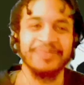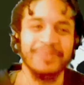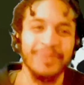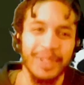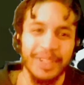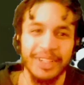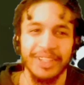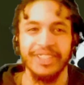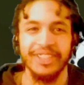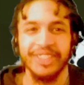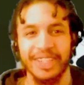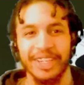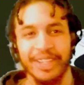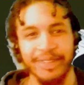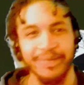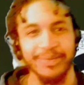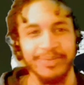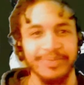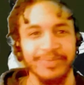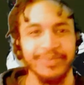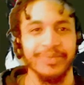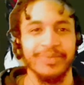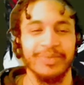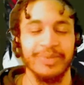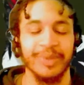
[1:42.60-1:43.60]
So,
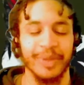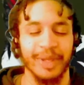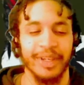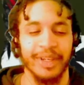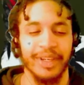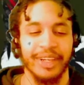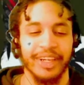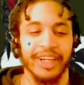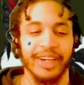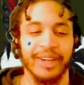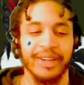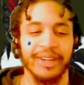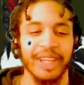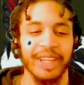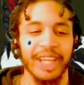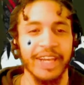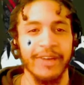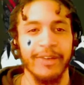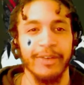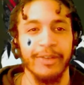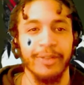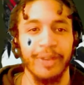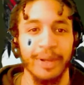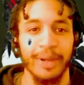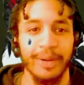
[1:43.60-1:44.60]
I only have
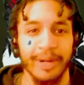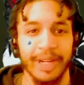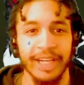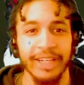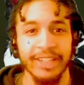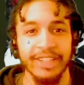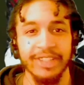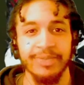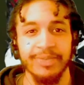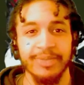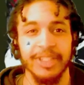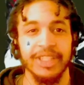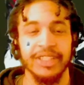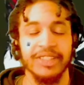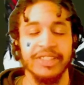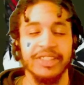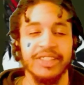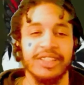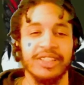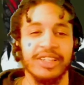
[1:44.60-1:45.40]
a few announcements.